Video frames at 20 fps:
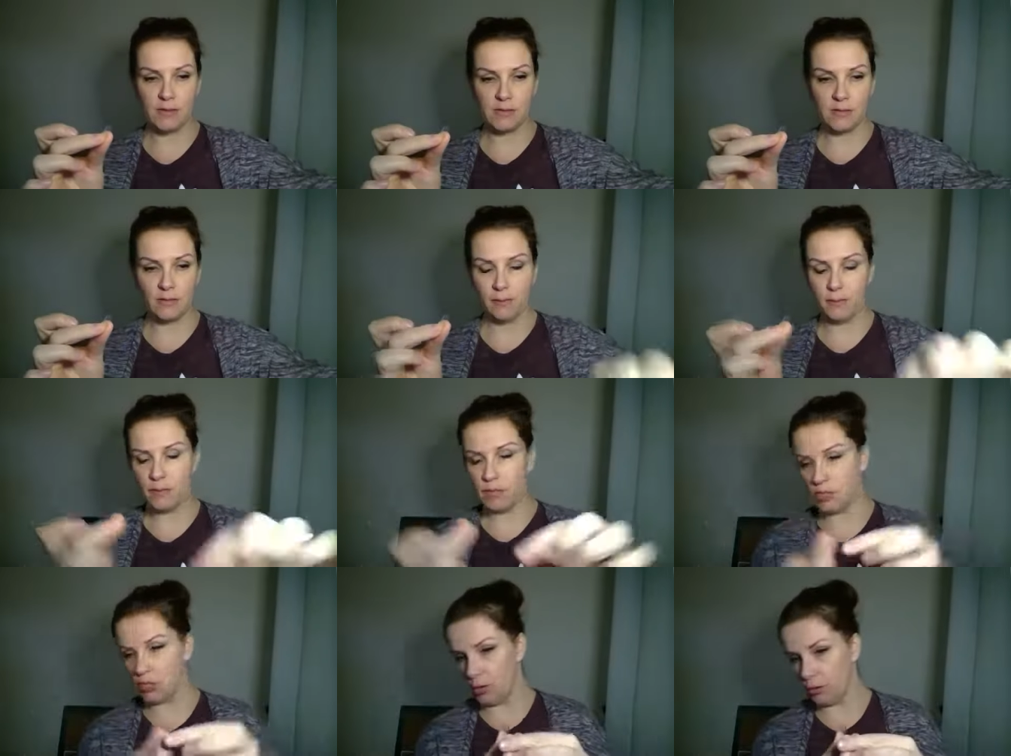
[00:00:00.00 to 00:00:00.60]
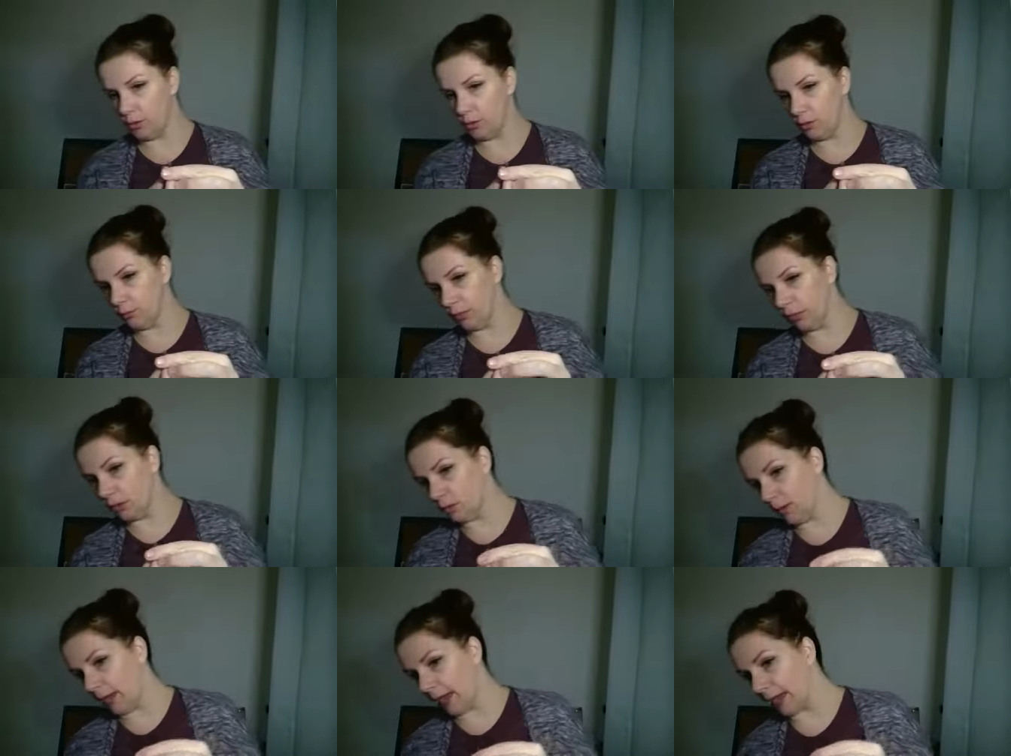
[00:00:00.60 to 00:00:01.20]
So let me show you real
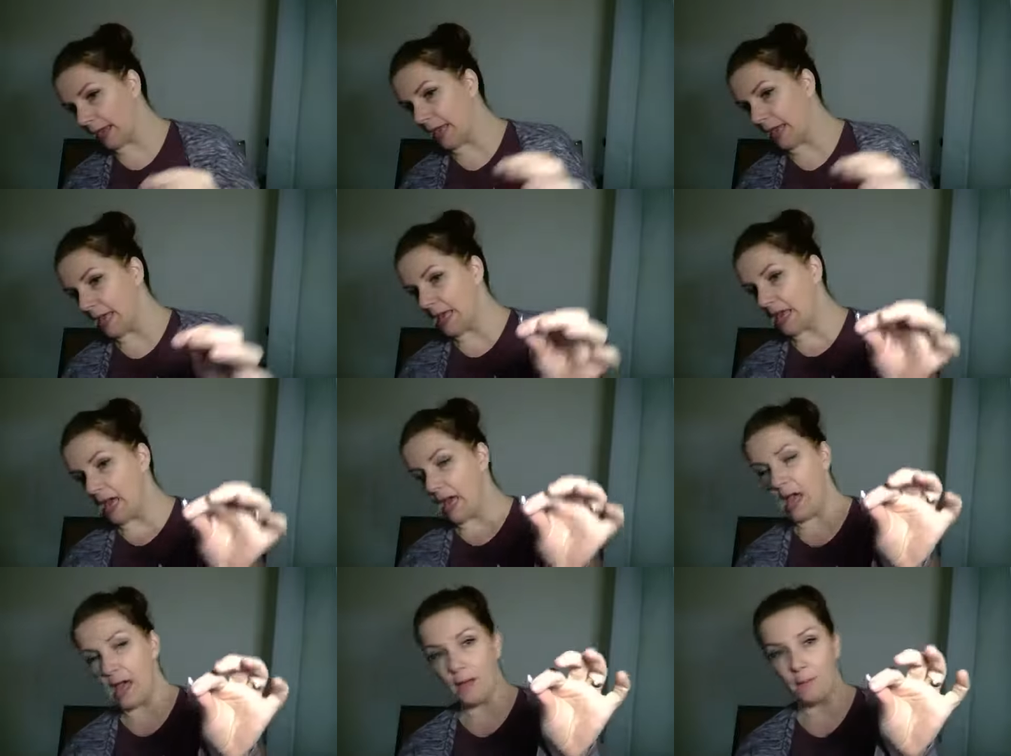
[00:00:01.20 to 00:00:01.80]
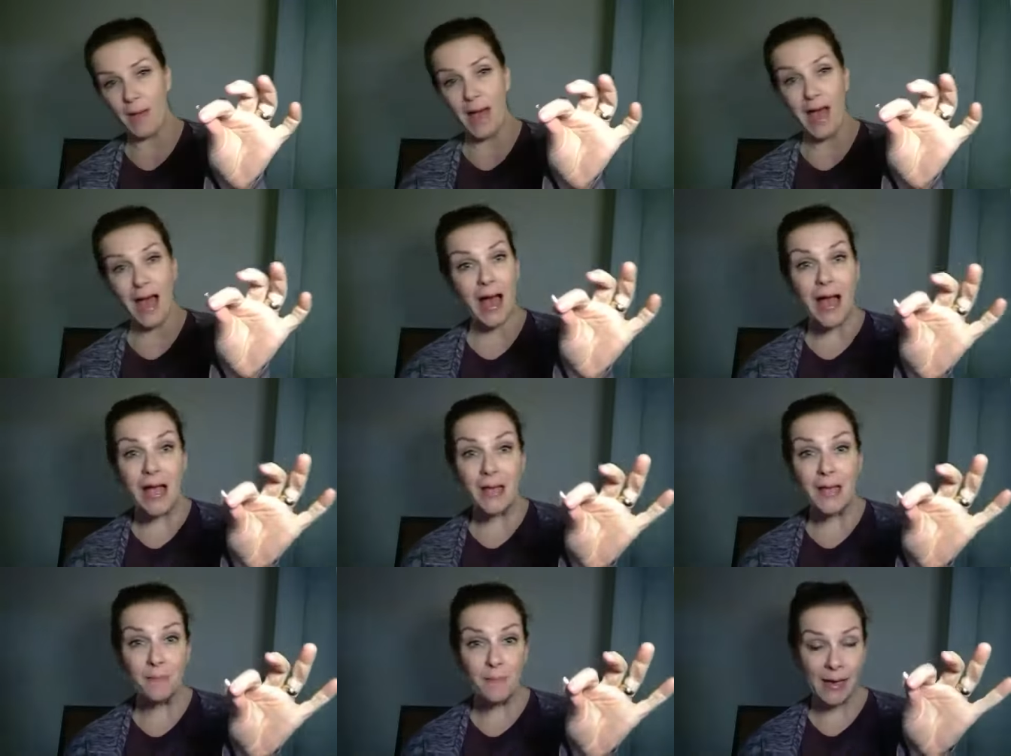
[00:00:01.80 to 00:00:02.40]
quick.
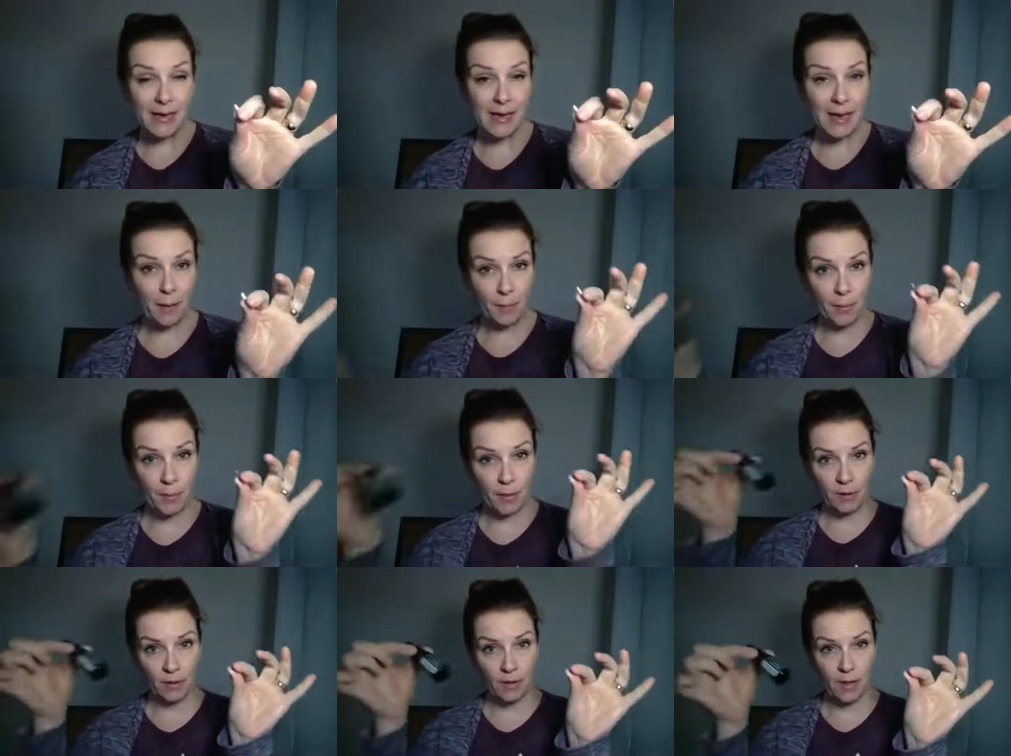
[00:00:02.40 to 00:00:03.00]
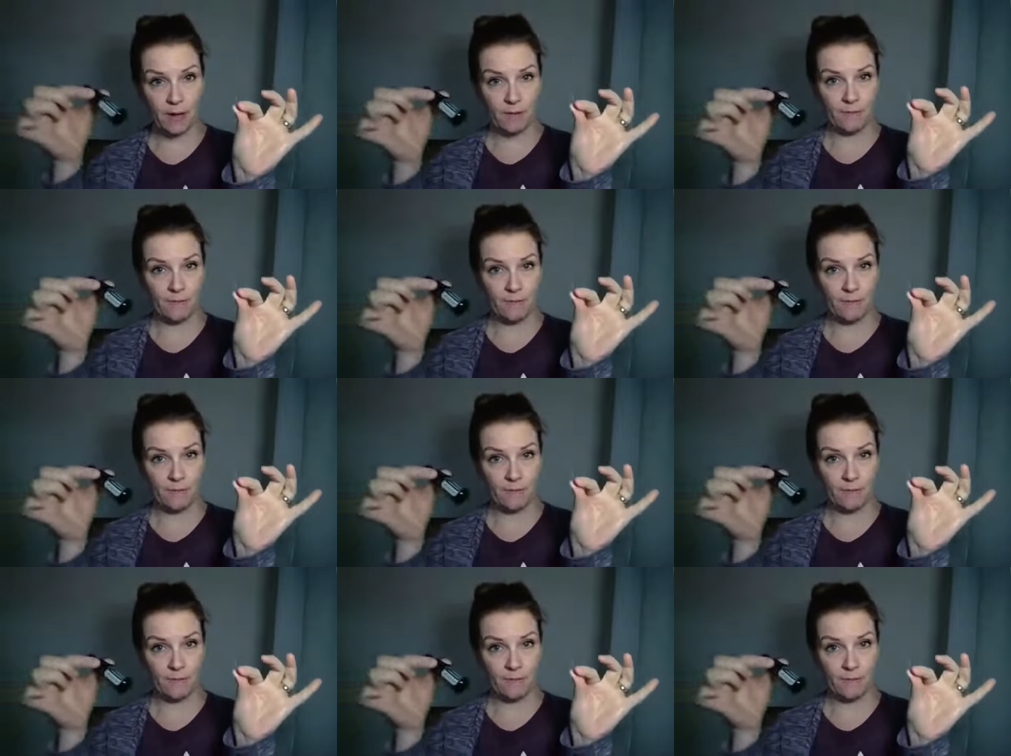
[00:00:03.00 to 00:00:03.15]
I make up a